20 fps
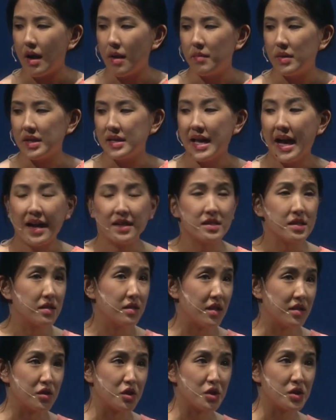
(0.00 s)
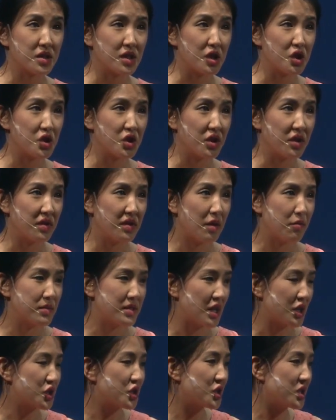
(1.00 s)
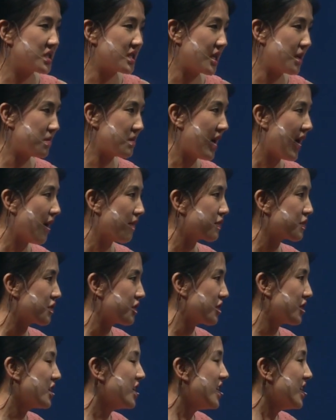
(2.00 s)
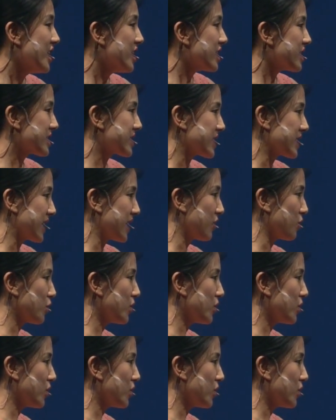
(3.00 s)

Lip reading: enacted legislation that was actually named after the slain